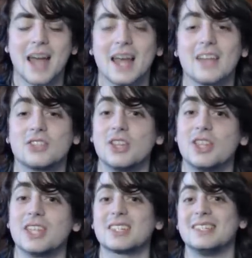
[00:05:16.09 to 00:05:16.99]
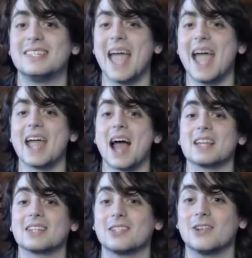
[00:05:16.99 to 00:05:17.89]
And to this day,
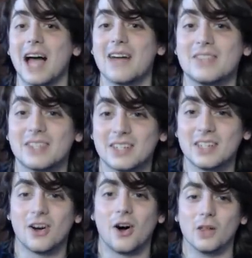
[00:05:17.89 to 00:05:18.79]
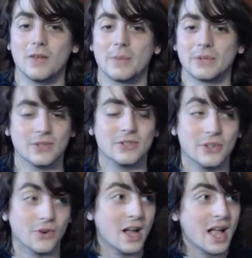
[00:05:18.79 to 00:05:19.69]
I still haven't seen all of episode
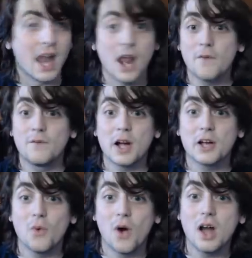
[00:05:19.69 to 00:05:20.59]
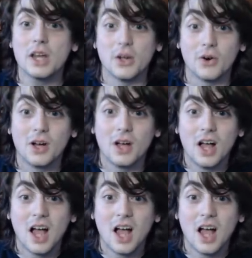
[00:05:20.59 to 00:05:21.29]
2. And I don't fucking want to.